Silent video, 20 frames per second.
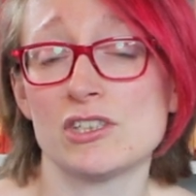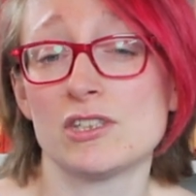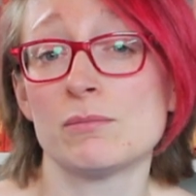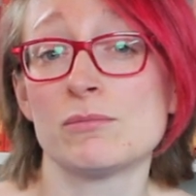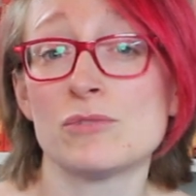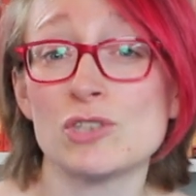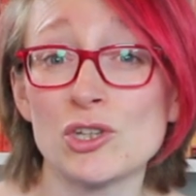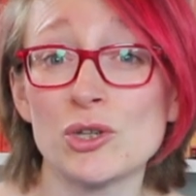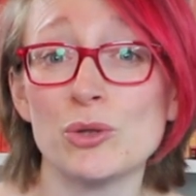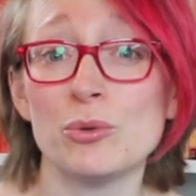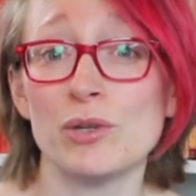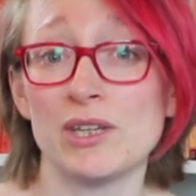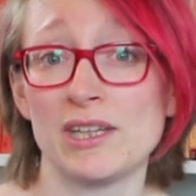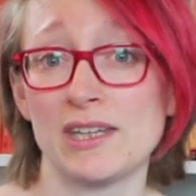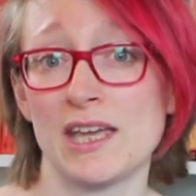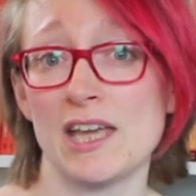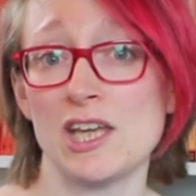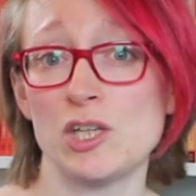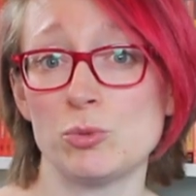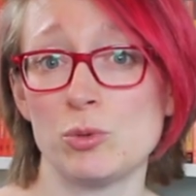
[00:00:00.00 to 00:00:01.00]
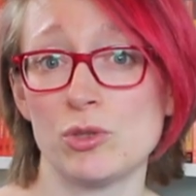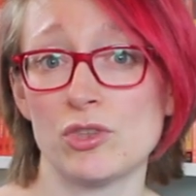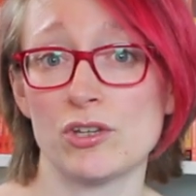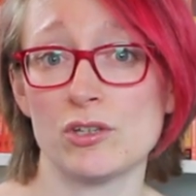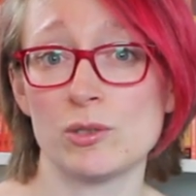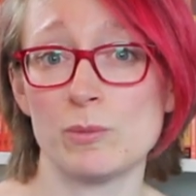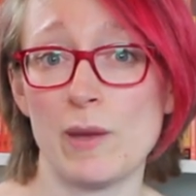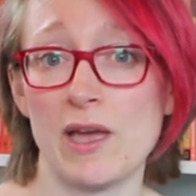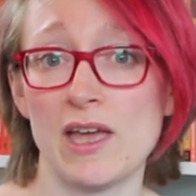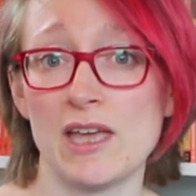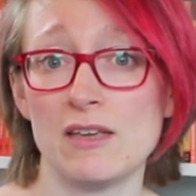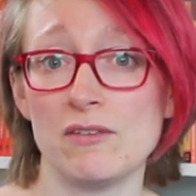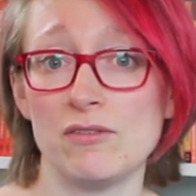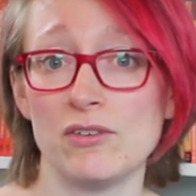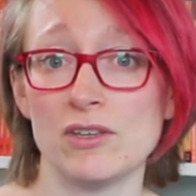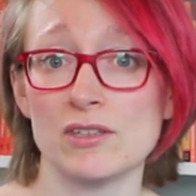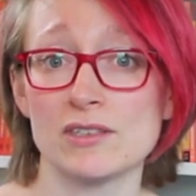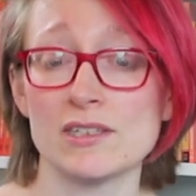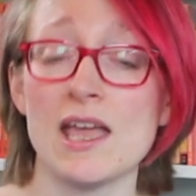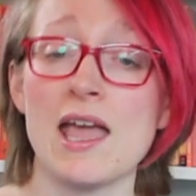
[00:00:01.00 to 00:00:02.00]
them to engage with those
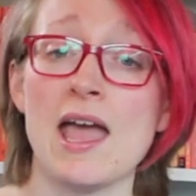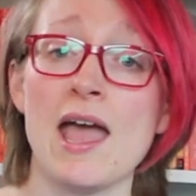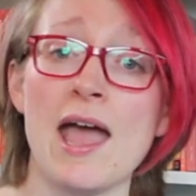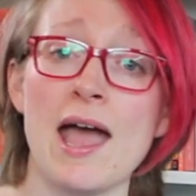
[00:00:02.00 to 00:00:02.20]
behaviours.